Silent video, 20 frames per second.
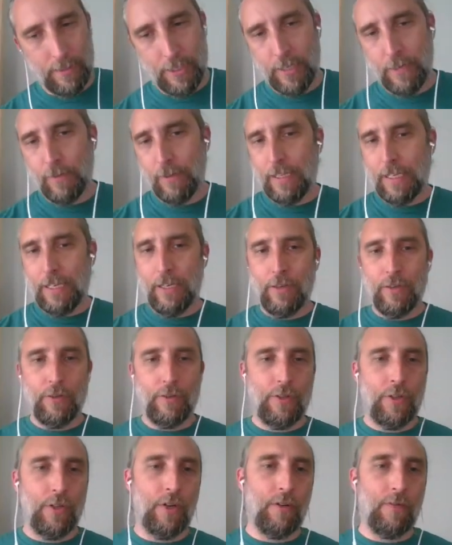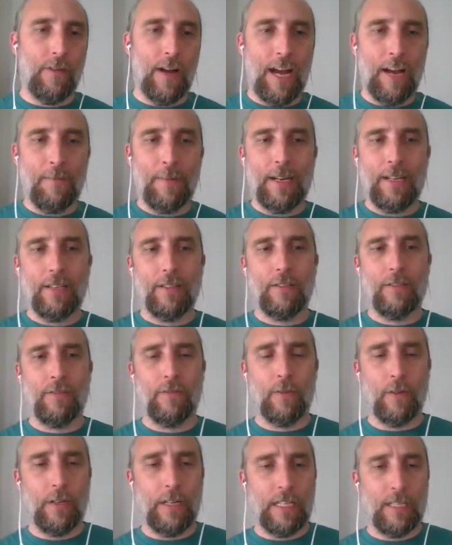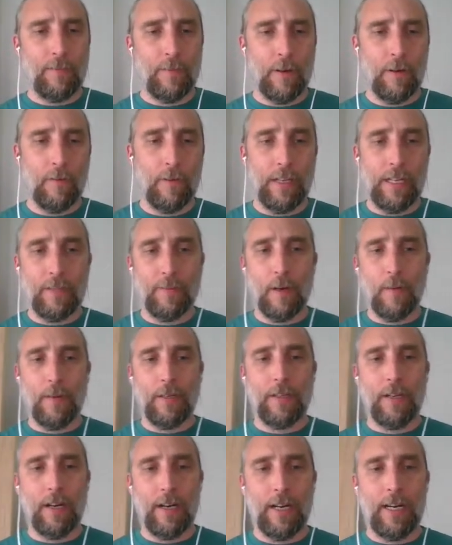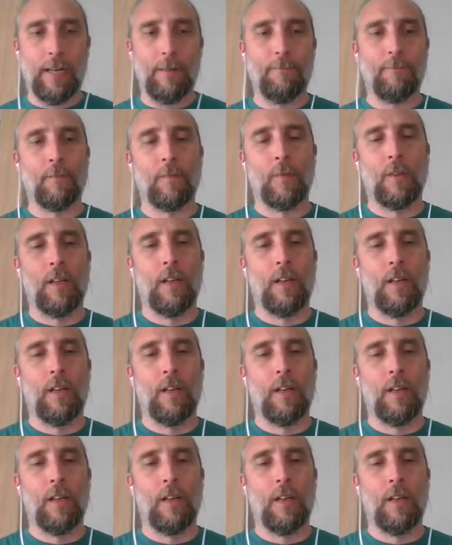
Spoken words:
Generally, you do 2 to 5 minutes for the experiment time.